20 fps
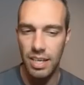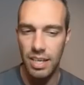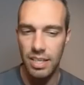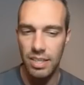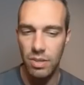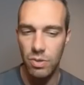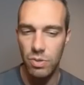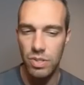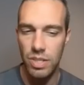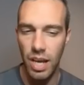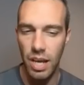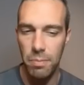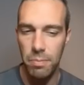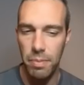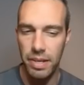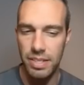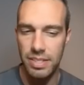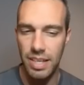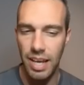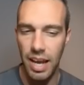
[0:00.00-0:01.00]
those
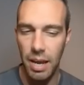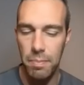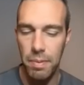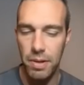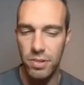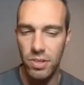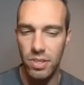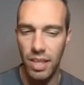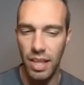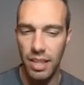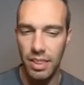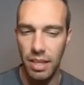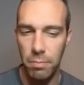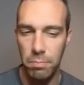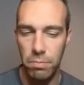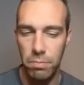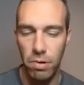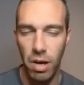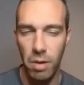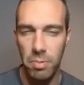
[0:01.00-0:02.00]
typings, I bet you that they
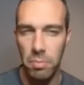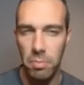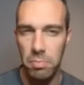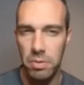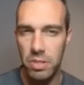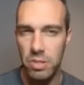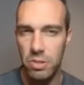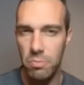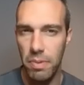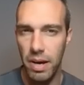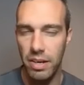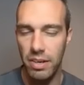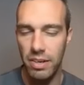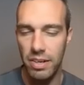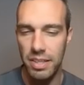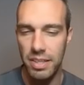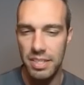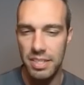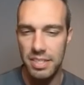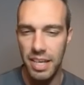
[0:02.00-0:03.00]
probably do better
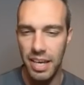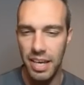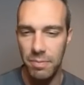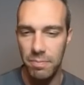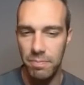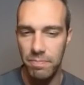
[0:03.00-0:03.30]
in this game.